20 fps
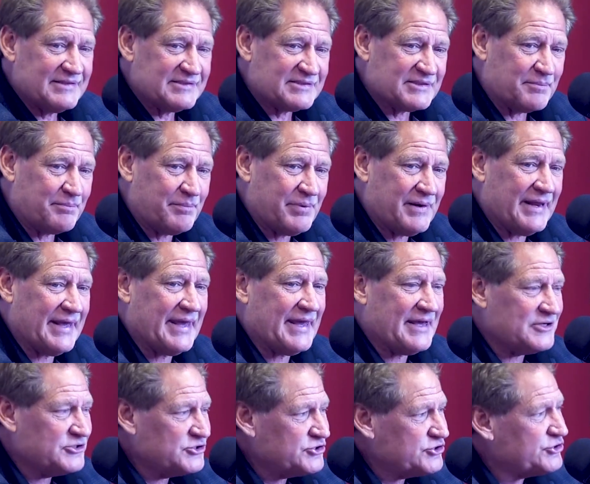to
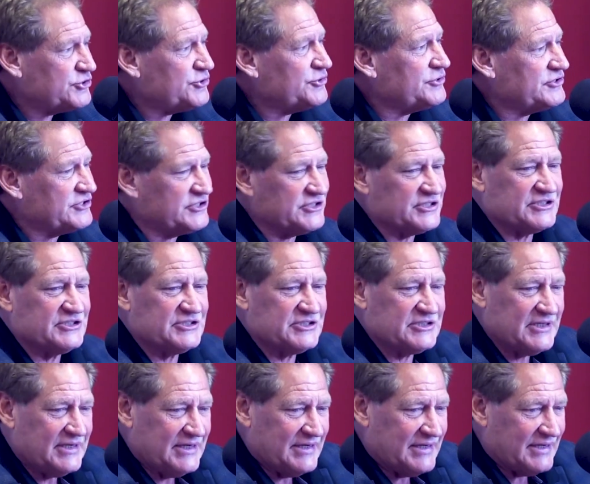plant
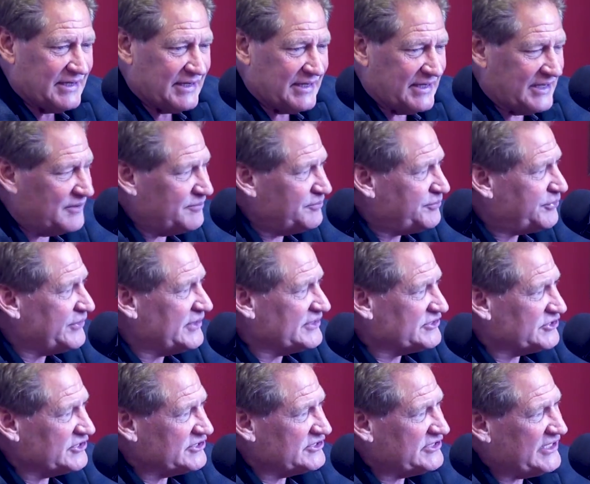churches in
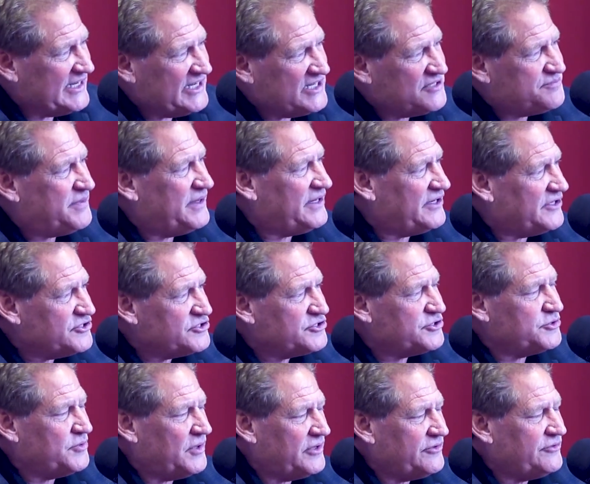prisons. He's been in
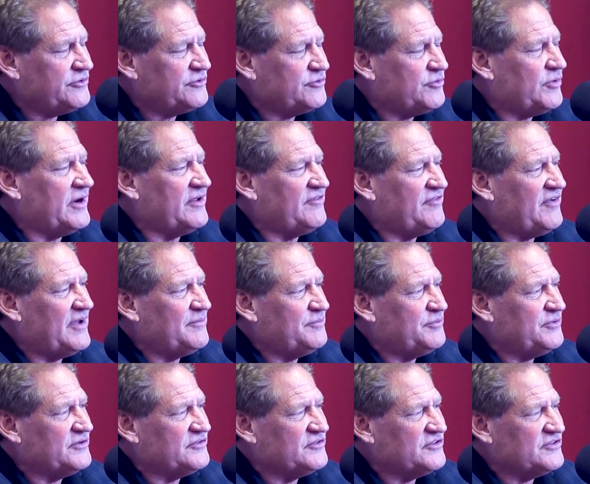225
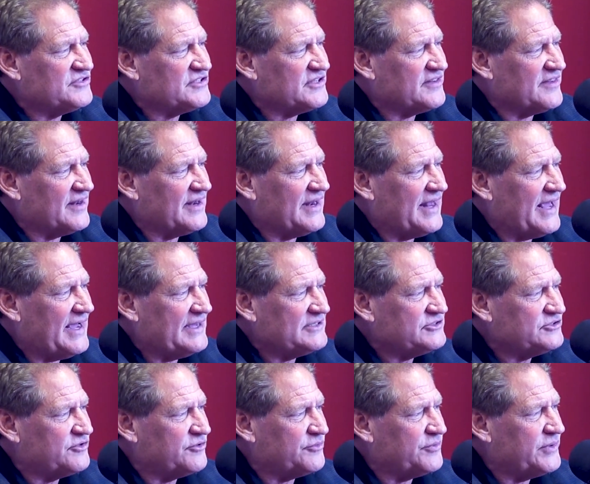prisons in the
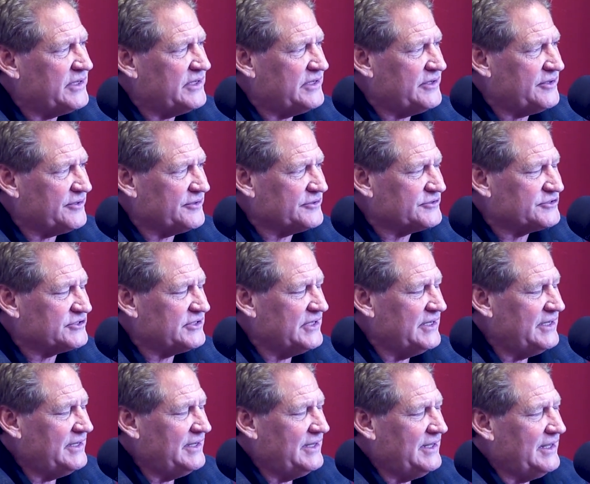last three years.
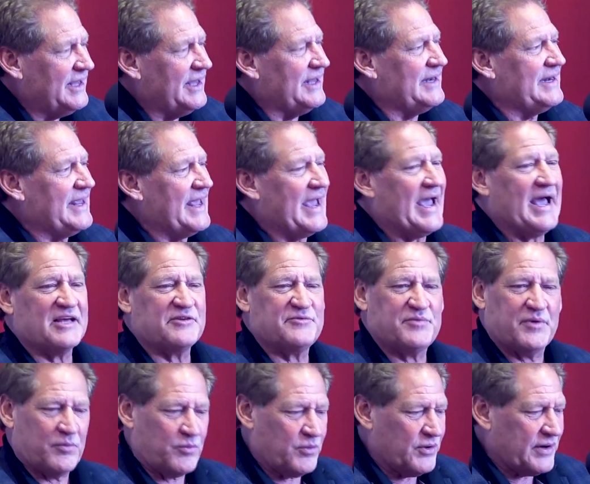Mm-hmm. And he
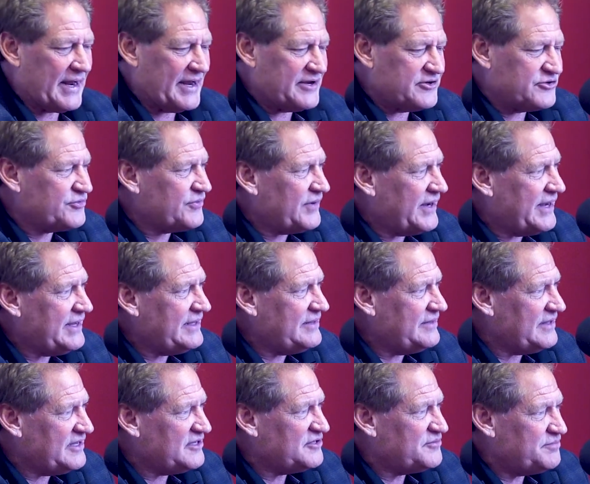asked me, Would I
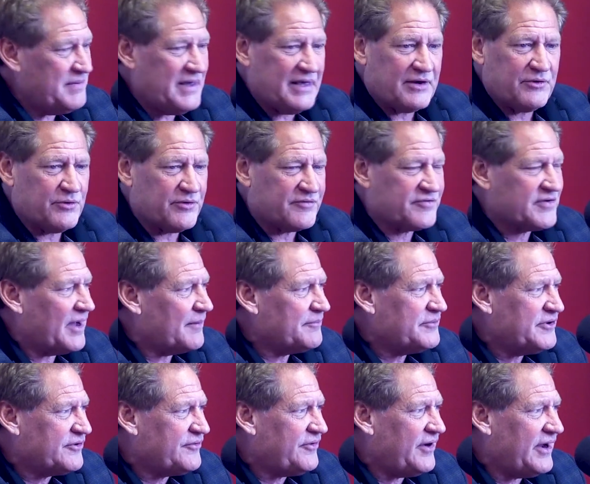train these men who have
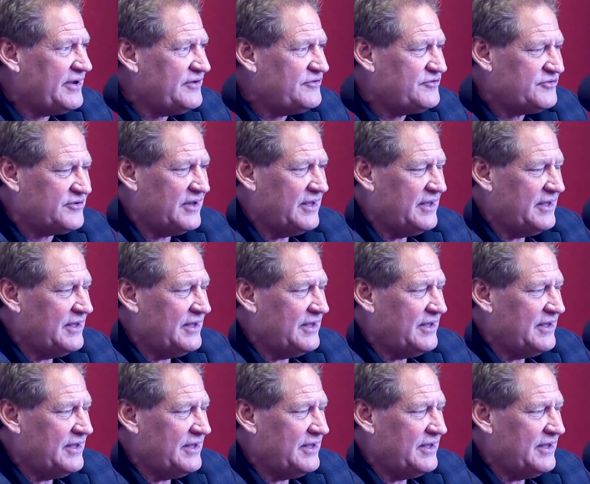come to Christ?